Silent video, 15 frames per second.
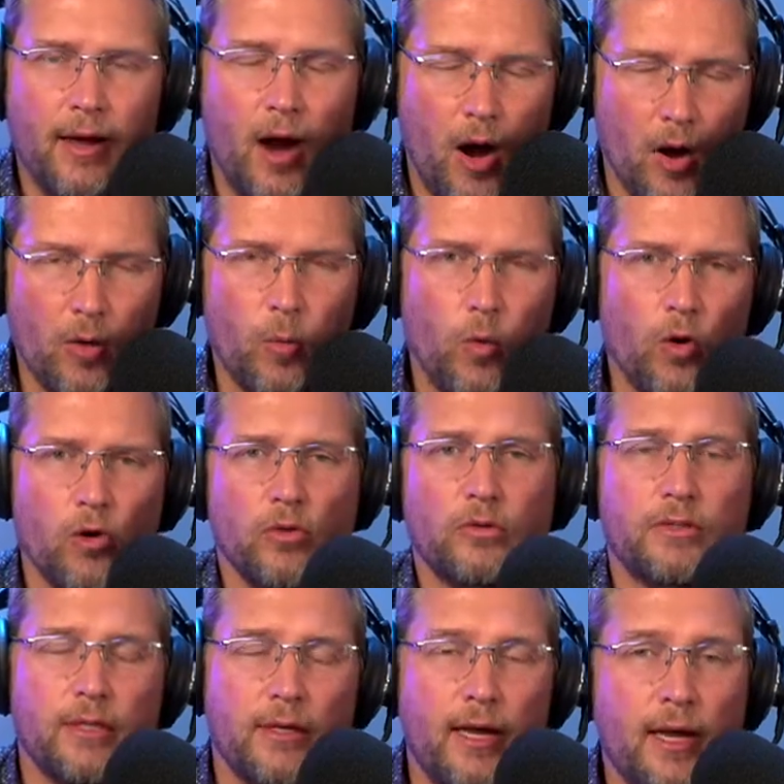our world
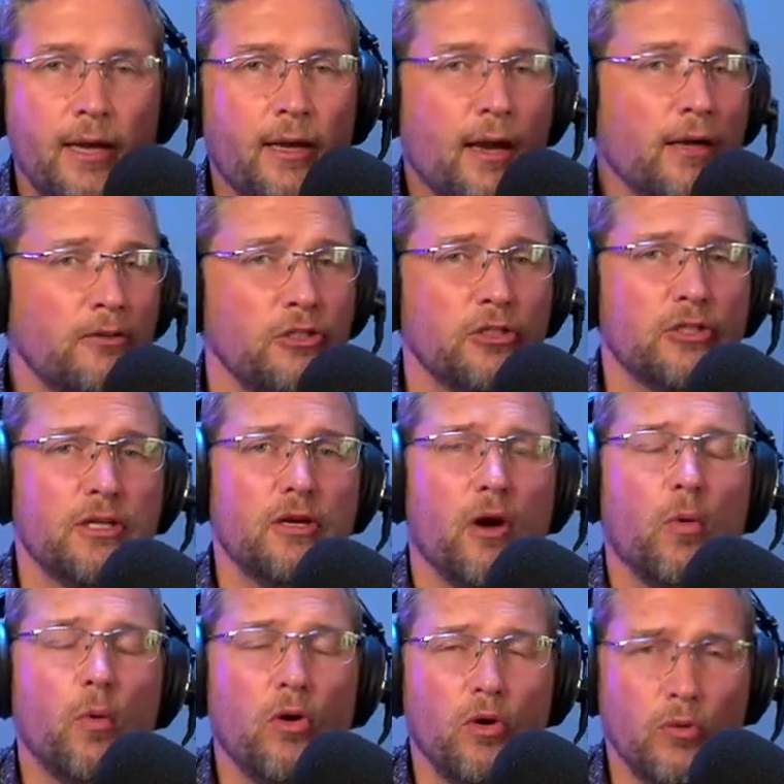today, and not just in
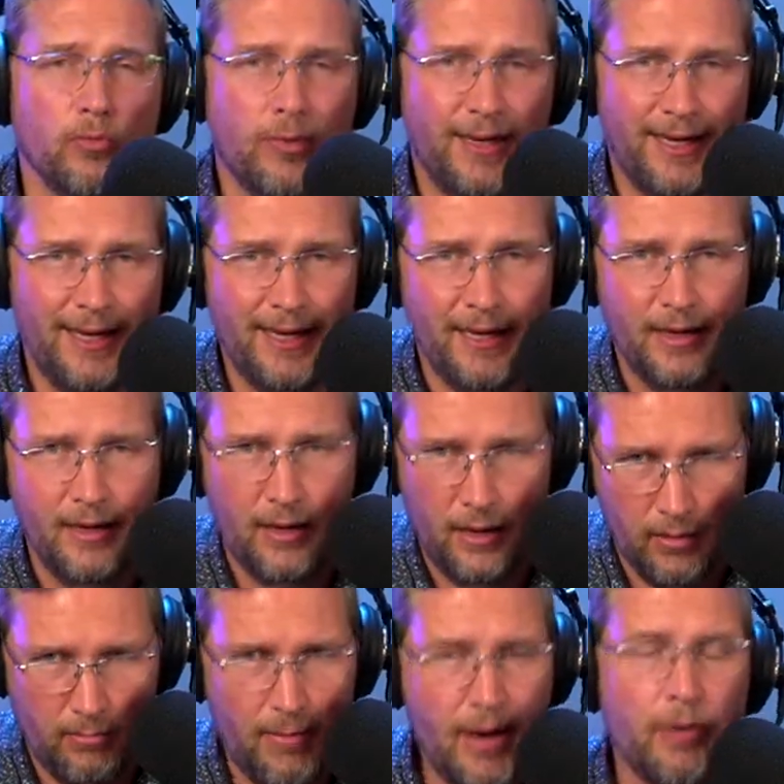our world, but in
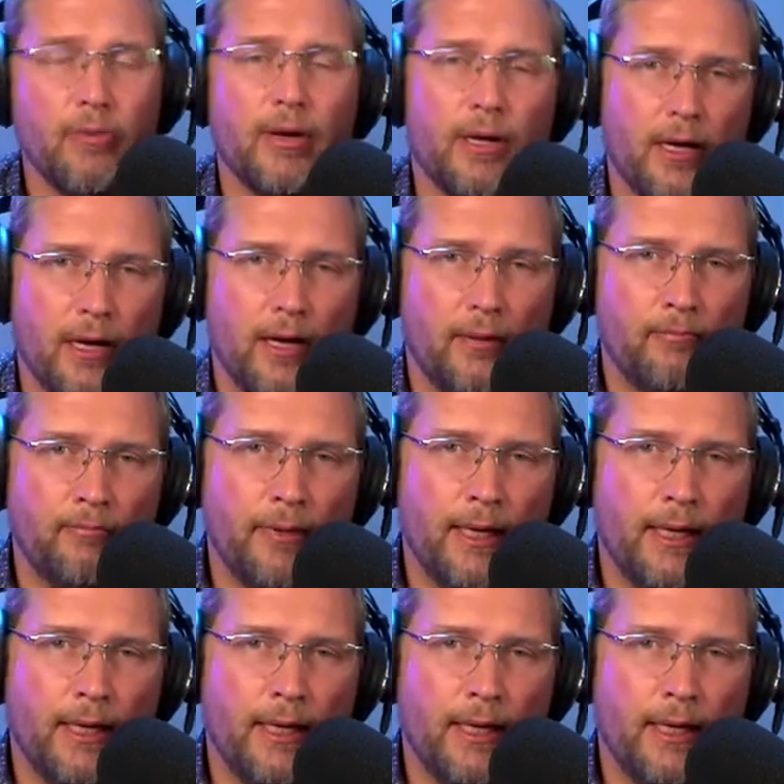America.